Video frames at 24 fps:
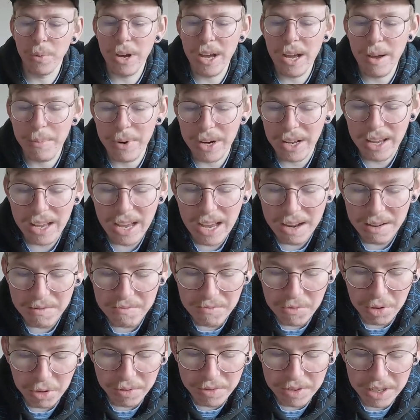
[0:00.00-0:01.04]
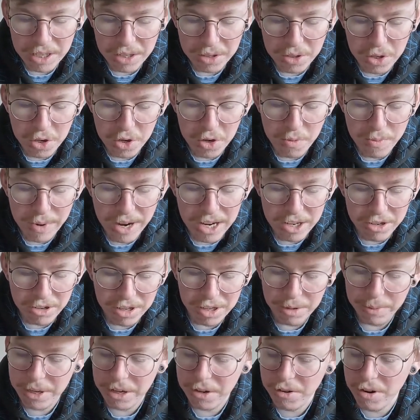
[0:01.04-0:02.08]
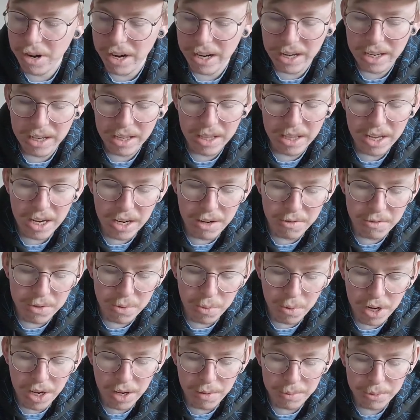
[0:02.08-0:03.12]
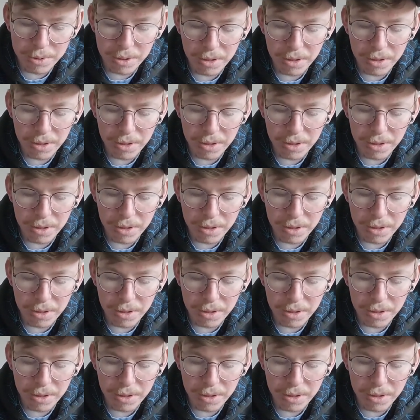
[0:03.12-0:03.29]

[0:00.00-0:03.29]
of wear, but again, nothing too major, a little bit of crack in there as well,